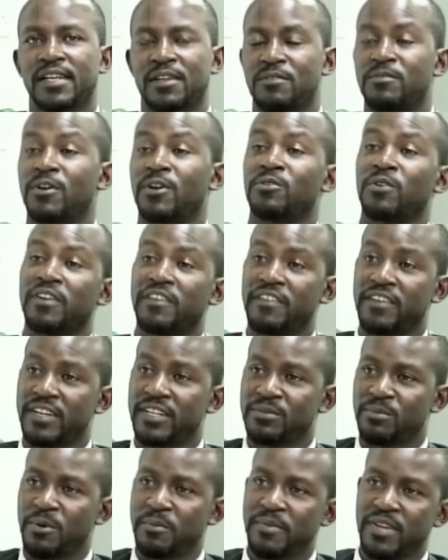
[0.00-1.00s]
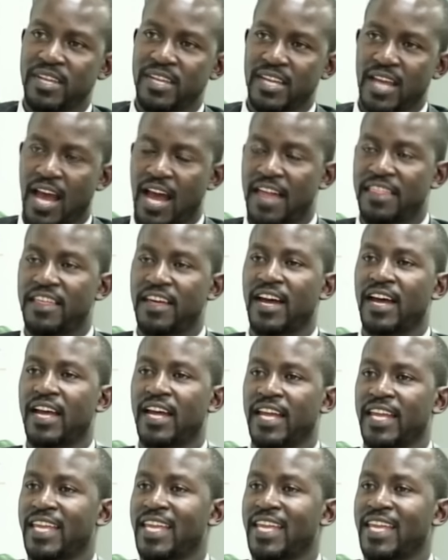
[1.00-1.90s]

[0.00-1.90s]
if you're to address maybe other